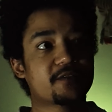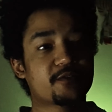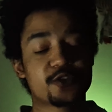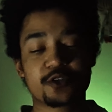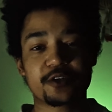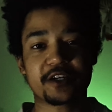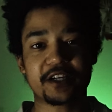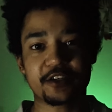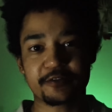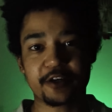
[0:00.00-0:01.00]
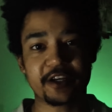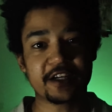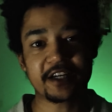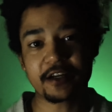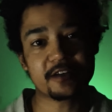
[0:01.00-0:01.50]
story of going
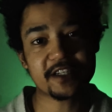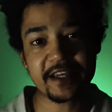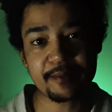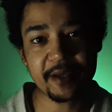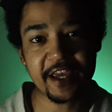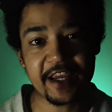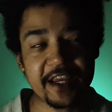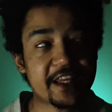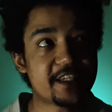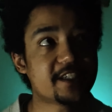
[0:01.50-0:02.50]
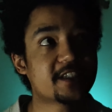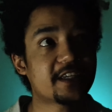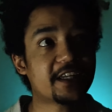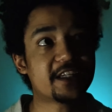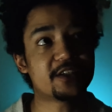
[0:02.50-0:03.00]
around Taipei
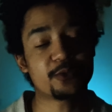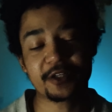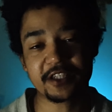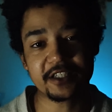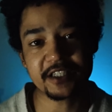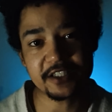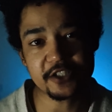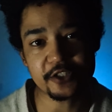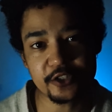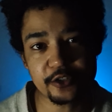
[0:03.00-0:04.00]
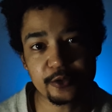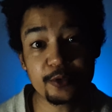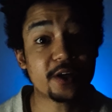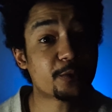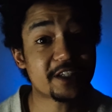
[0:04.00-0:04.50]
and what there is to do,
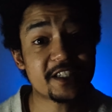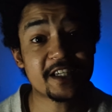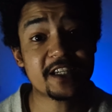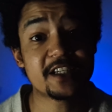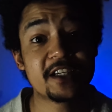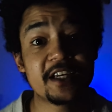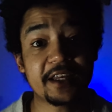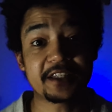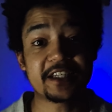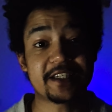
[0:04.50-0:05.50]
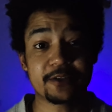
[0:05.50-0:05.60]
what we did, leading